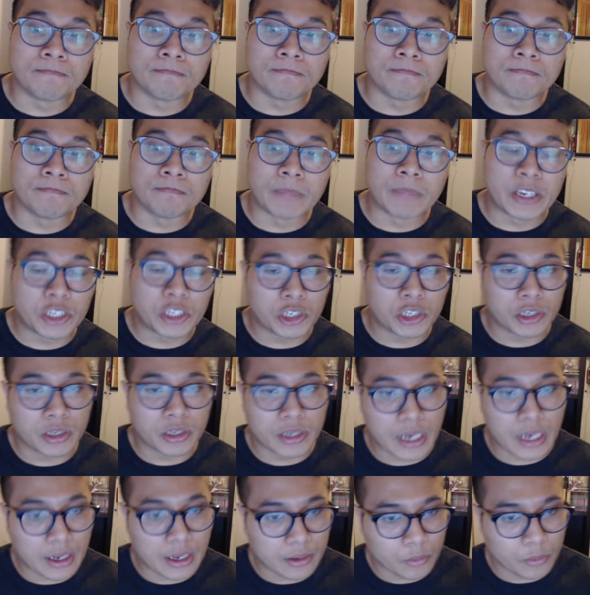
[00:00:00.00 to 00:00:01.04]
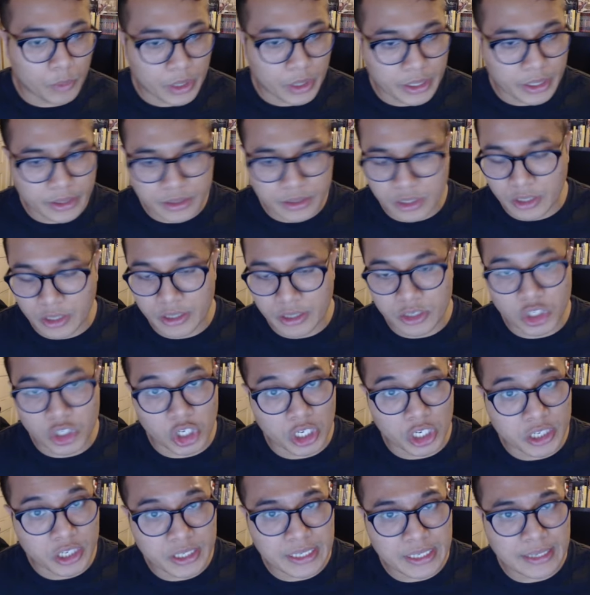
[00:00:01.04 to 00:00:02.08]
Make sure you're not wearing certain
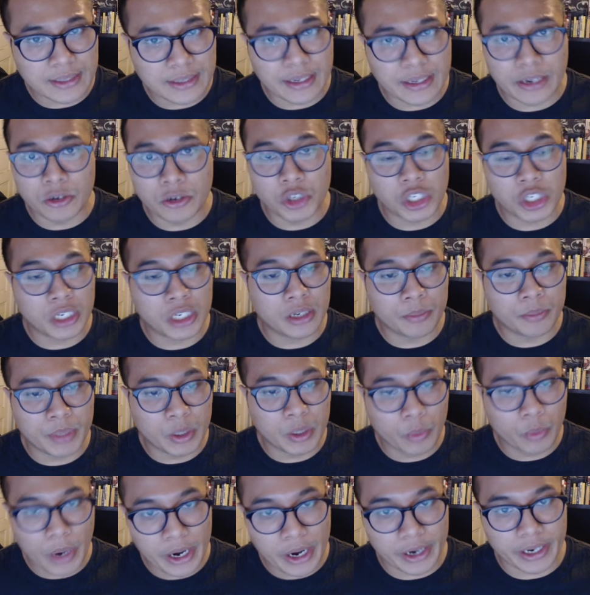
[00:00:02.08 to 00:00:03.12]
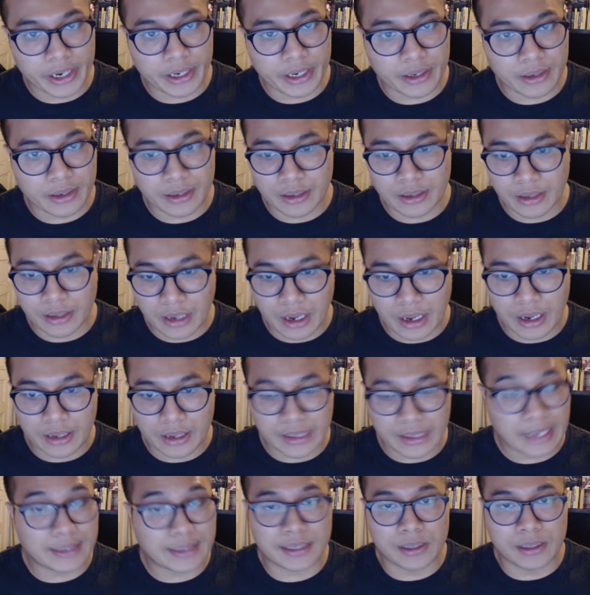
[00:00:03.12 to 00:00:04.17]
jerseys that you shouldn't be wearing.
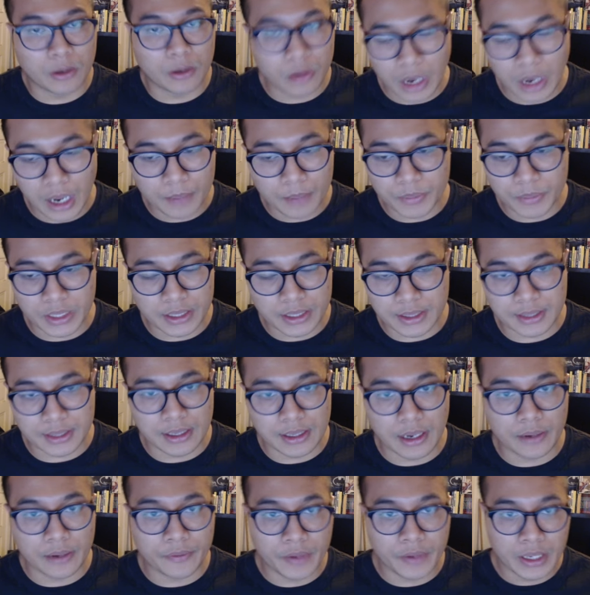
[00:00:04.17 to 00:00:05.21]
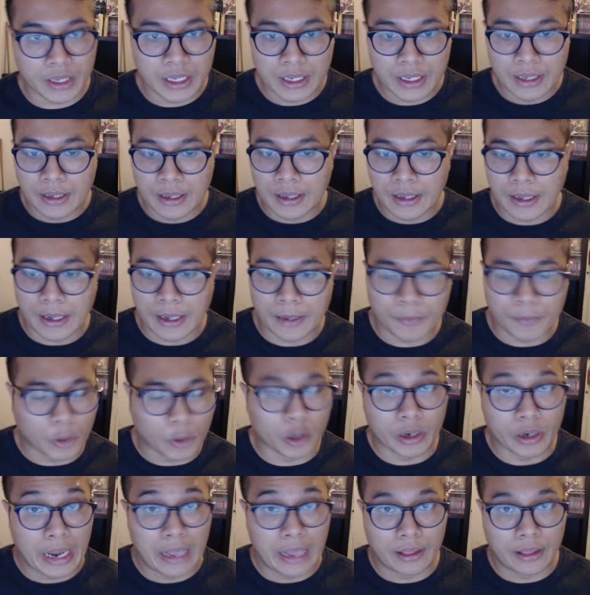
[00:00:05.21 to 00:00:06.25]
That's still Compton stuff,
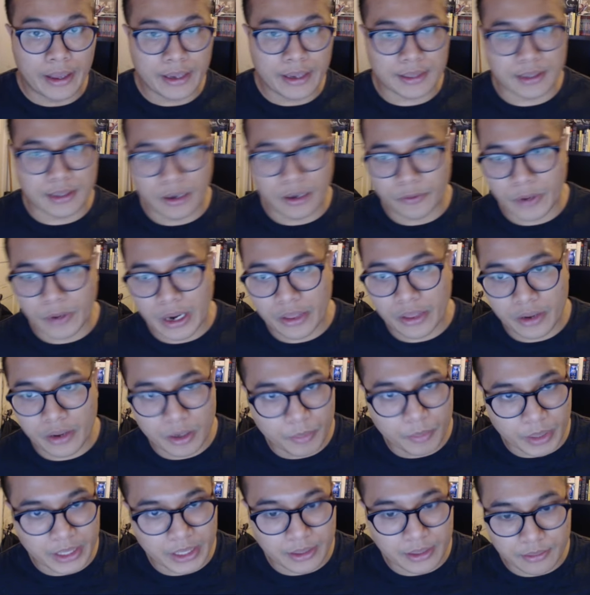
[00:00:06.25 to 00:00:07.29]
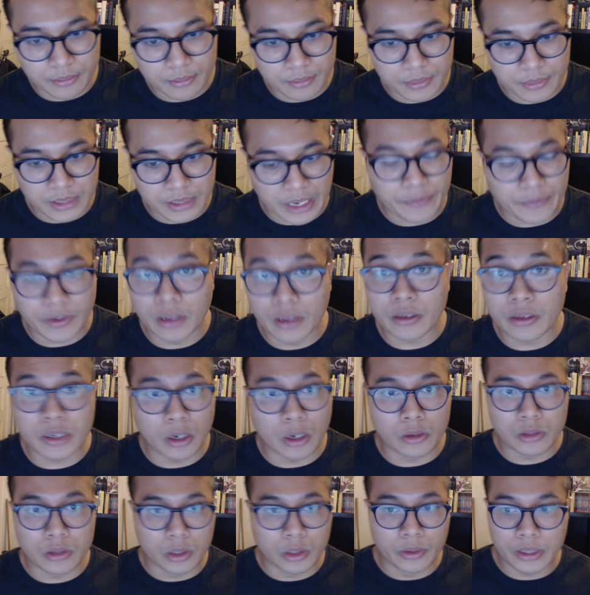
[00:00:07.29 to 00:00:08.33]
or LA stuff rather, but definitely
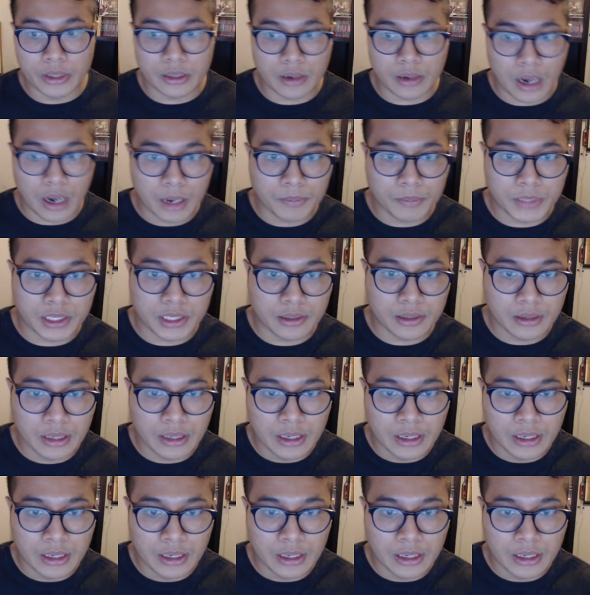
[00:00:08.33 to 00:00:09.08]
don't do it in Compton.